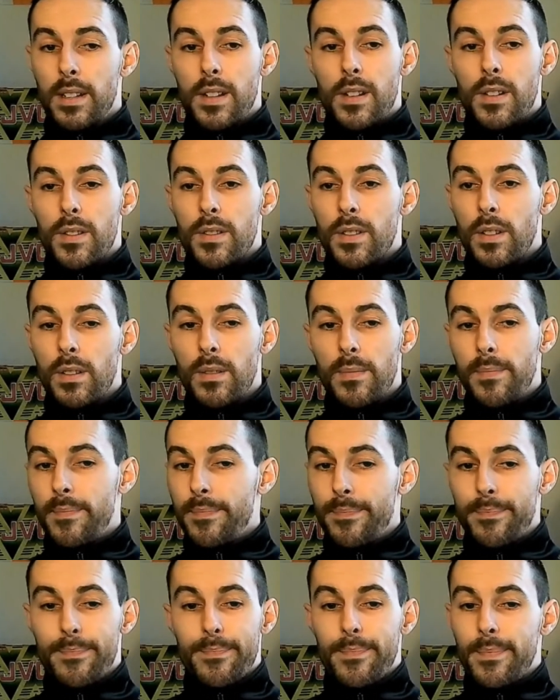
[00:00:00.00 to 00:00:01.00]
sure,
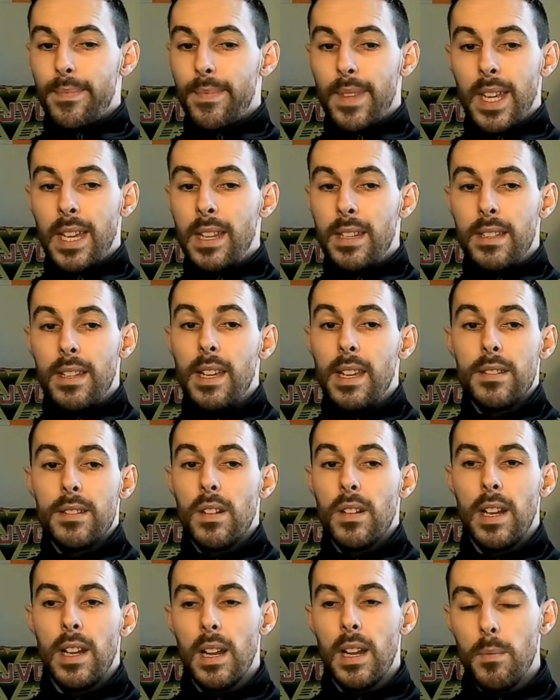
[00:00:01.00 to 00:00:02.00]
he's going
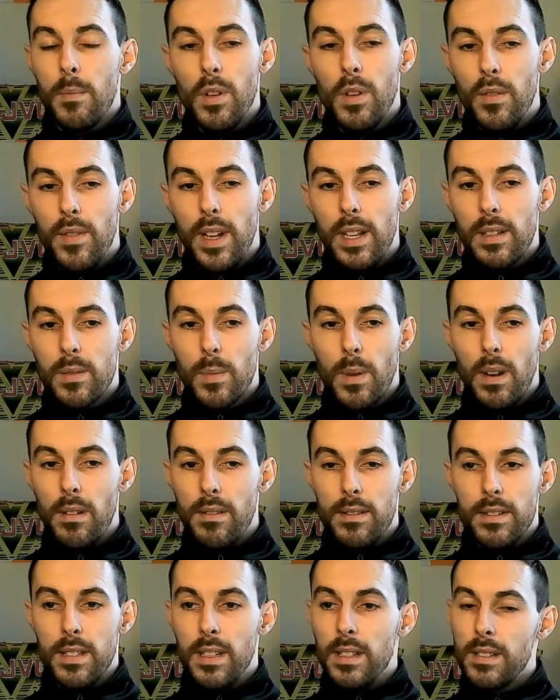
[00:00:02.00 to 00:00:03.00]
to get a move elsewhere,
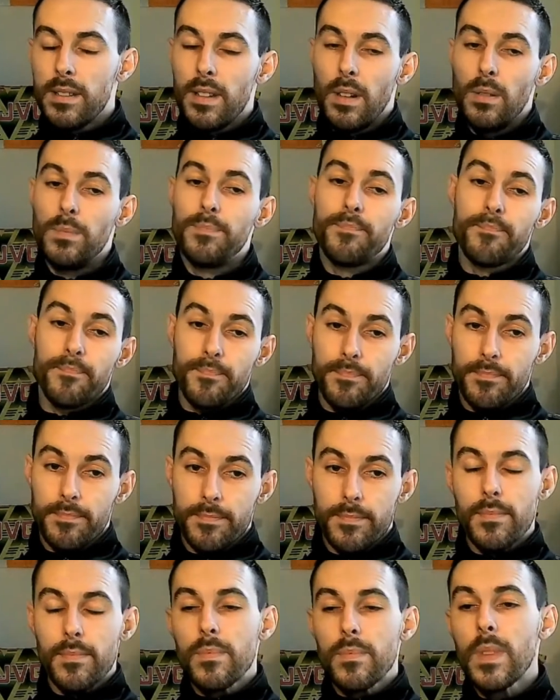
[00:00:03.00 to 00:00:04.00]
isn't he? So
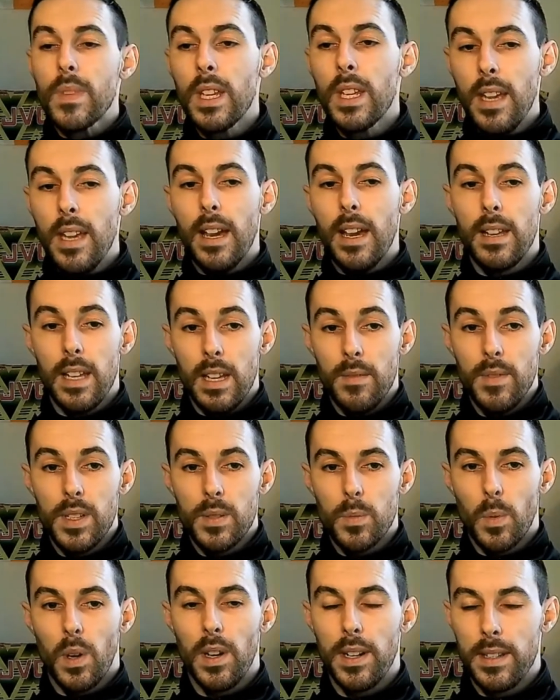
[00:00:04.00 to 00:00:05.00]
yeah, if he's
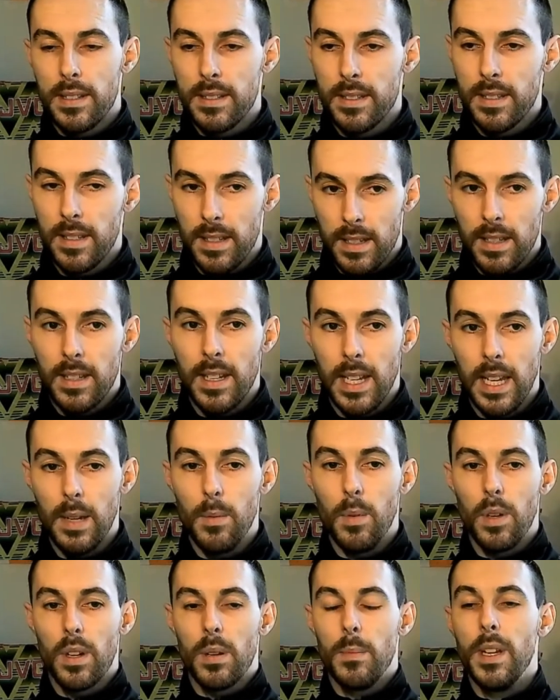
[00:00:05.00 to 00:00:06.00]
wise, he
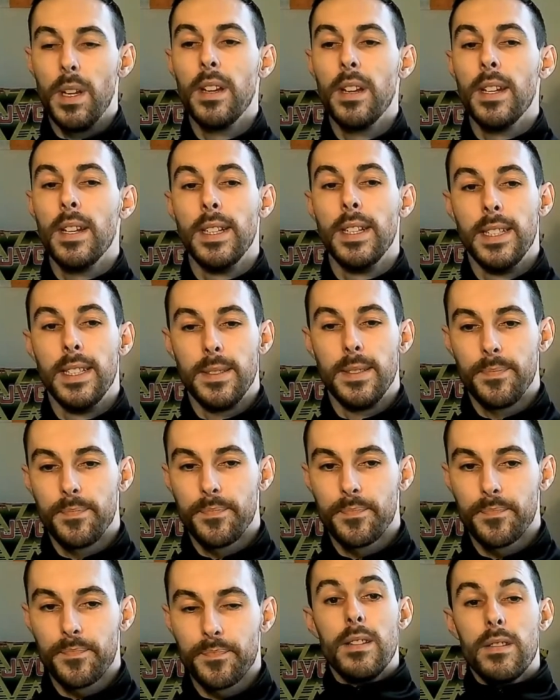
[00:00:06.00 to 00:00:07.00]
will commit.
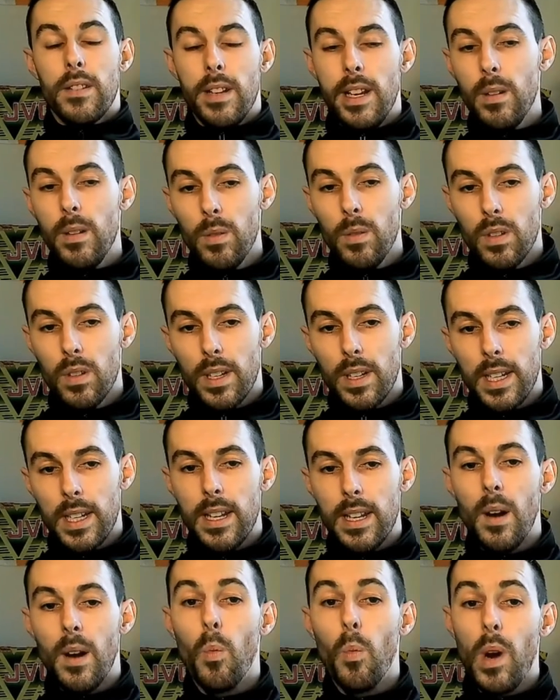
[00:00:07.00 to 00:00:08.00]
So now, looking
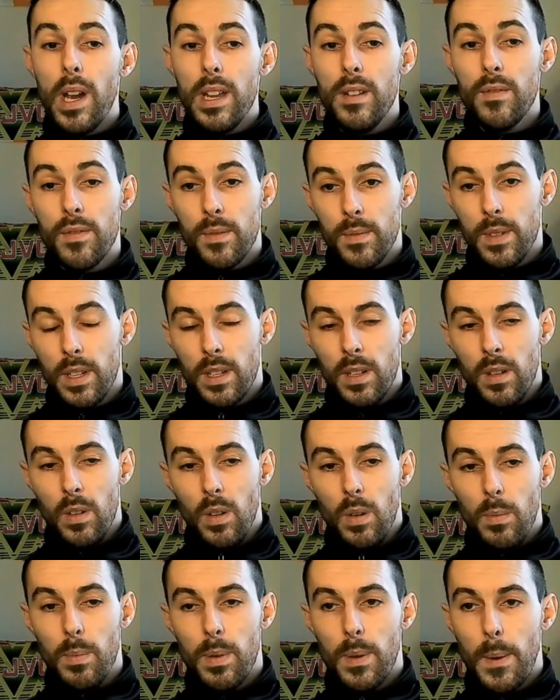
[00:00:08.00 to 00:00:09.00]
away from the
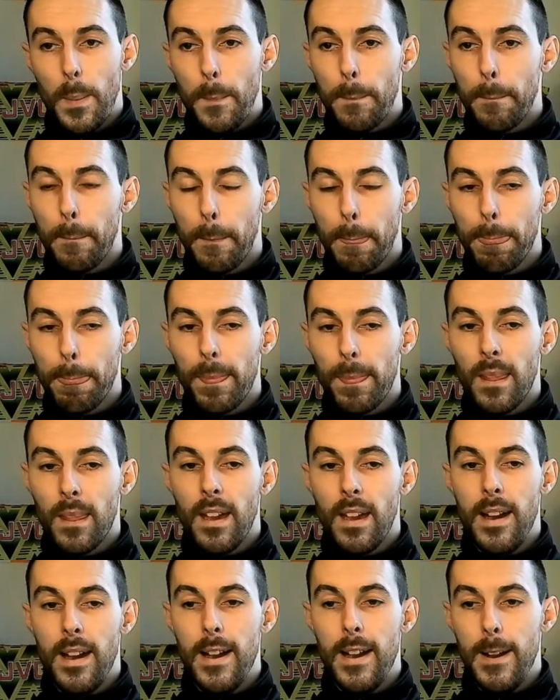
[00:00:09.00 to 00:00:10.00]
club,
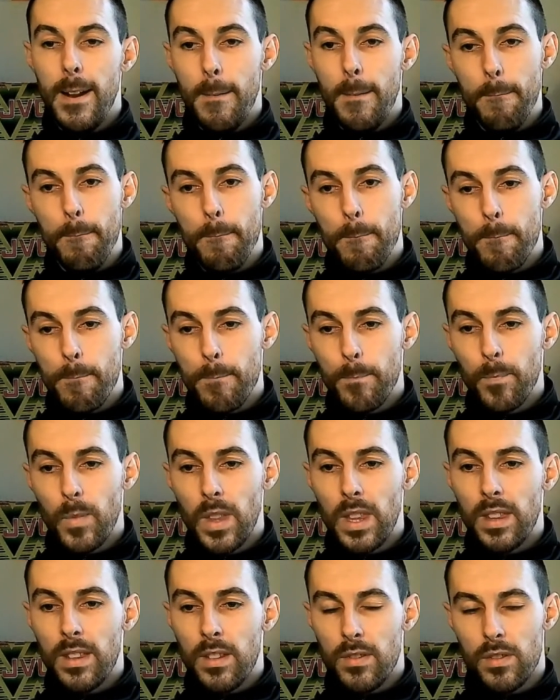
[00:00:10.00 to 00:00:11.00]

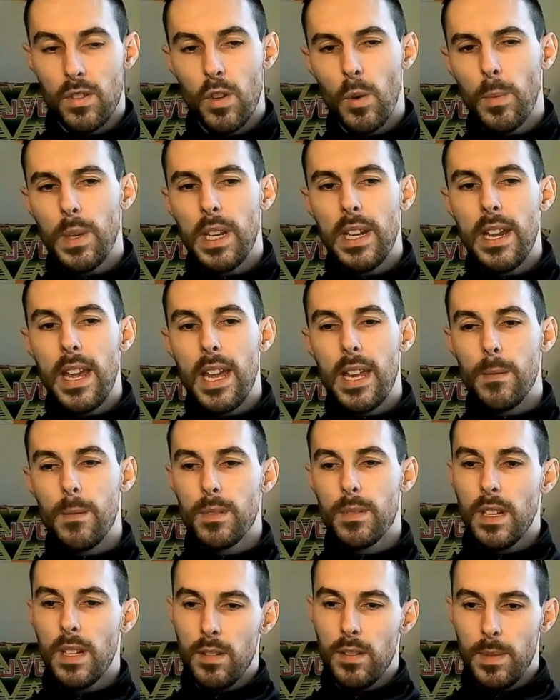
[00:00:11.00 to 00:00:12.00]
there's a couple of names
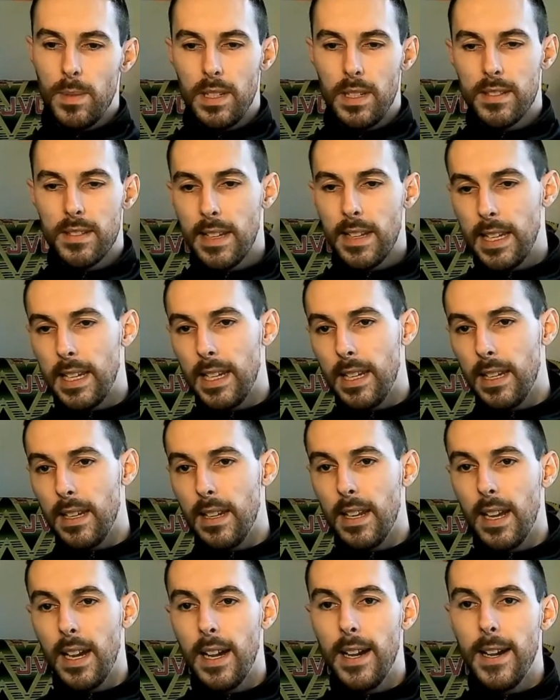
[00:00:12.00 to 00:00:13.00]
that have been
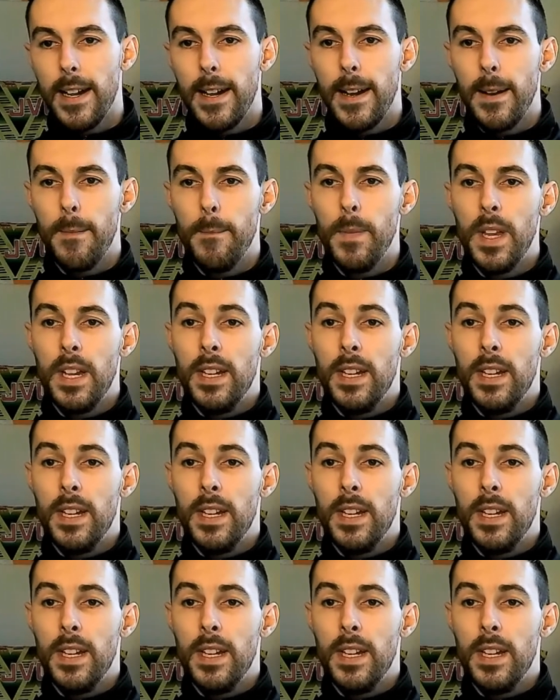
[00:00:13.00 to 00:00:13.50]
seen. The